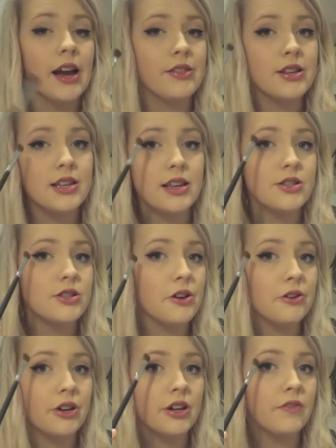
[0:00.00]
And this is
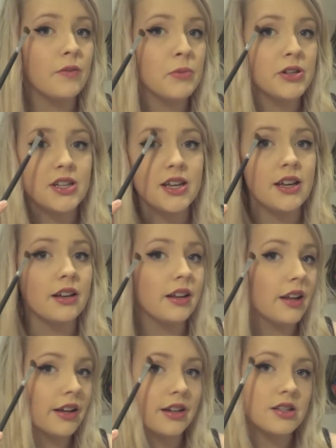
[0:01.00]
so good for putting
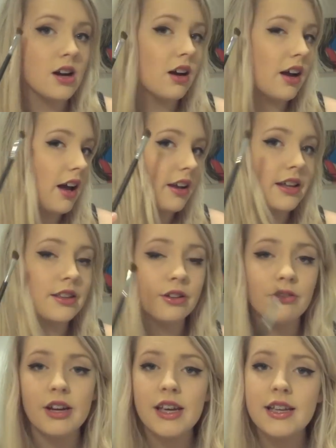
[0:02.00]
like a dark colour in the
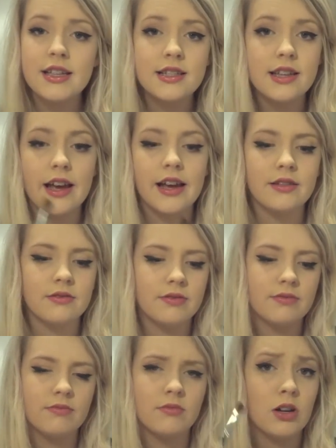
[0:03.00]
crease and
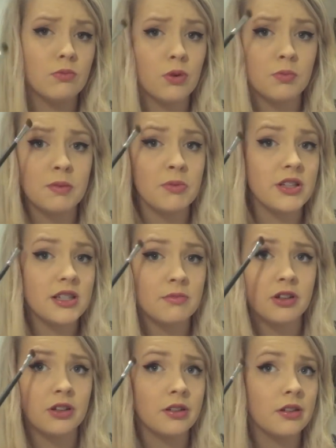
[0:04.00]
probably putting
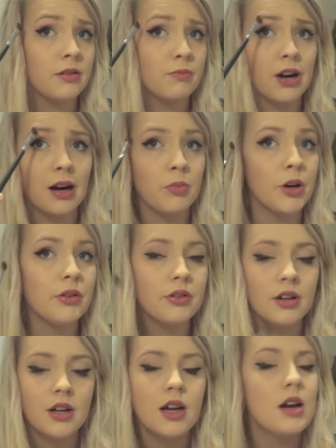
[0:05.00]
something on the brow bone,
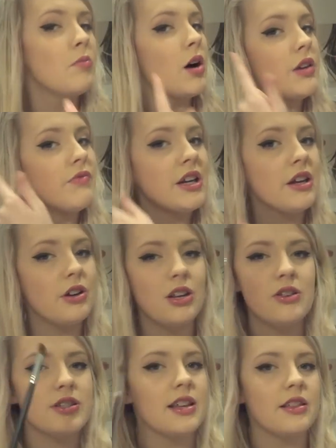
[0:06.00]
but I really only
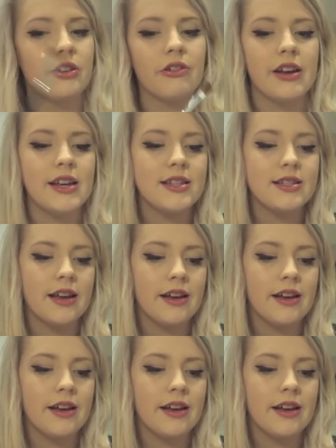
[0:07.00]
use it in the crease.